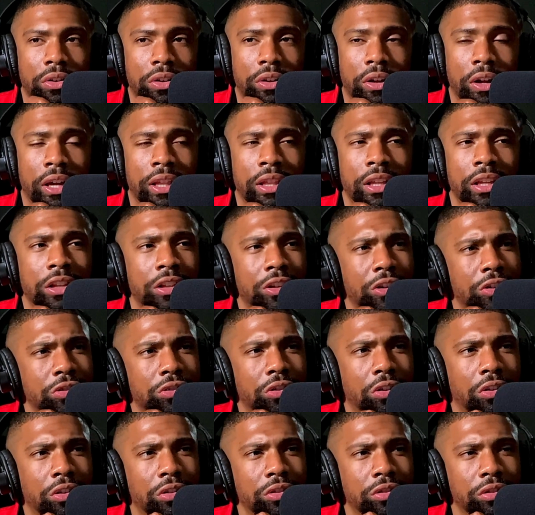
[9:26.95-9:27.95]
And then there's
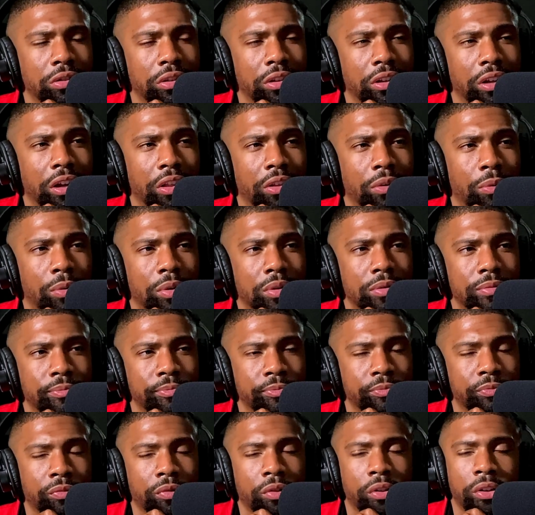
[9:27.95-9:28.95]
also the other one
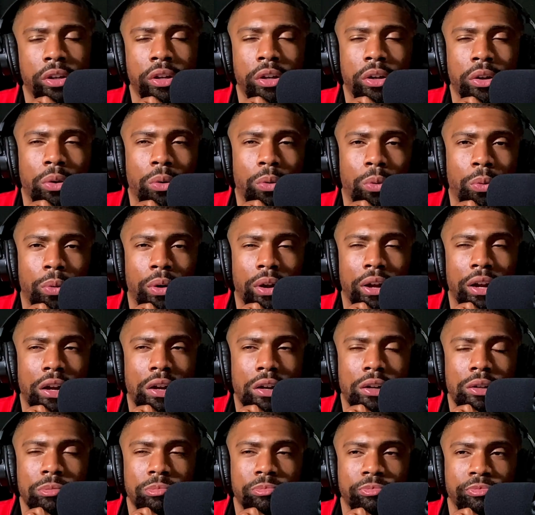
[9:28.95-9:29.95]

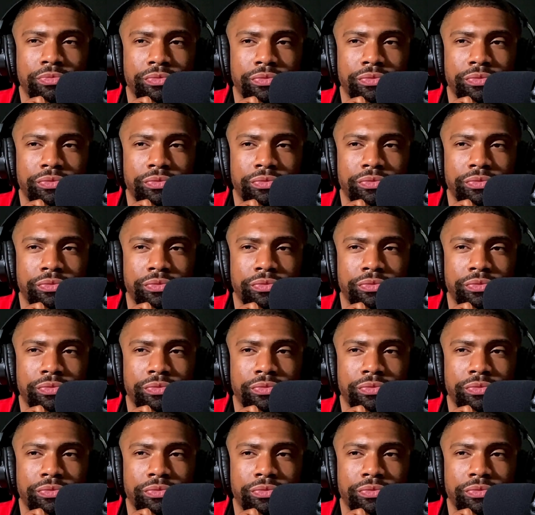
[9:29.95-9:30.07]
where